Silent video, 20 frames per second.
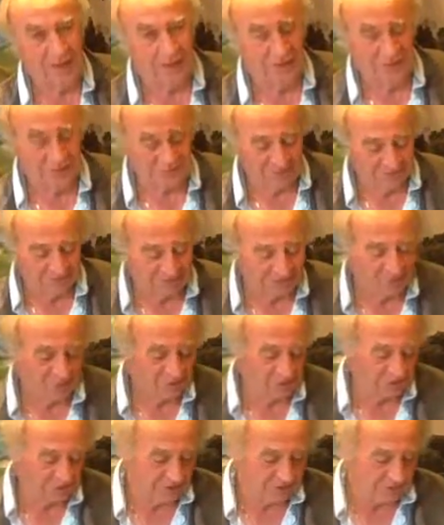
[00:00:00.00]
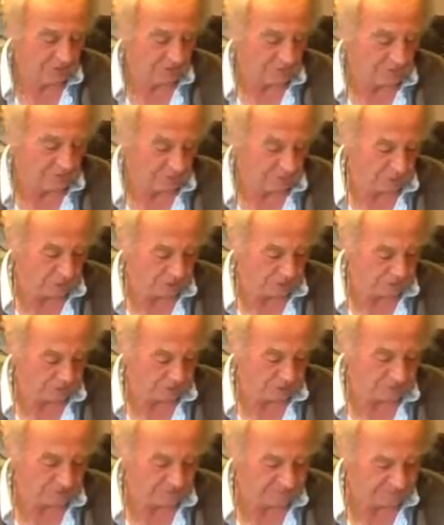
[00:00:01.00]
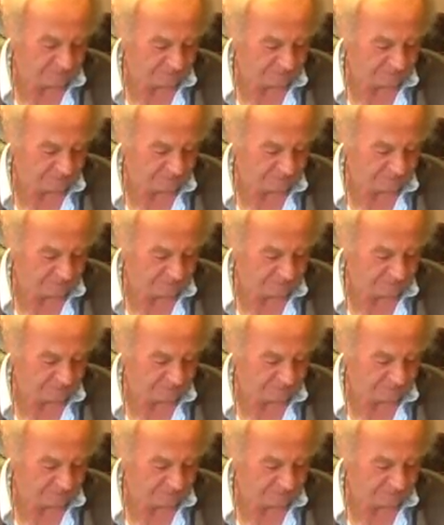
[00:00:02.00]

and tribulations of Gumtree.